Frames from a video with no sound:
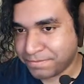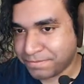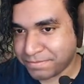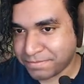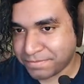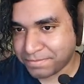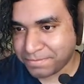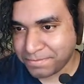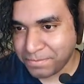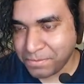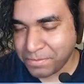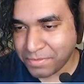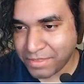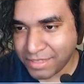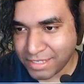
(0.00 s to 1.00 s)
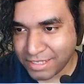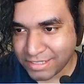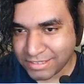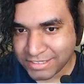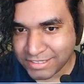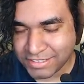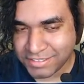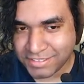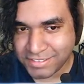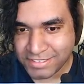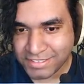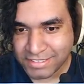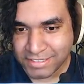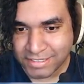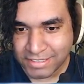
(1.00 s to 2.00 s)

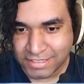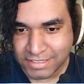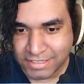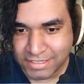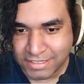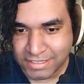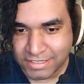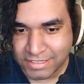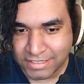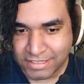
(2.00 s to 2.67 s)
No one is speaking in this clip.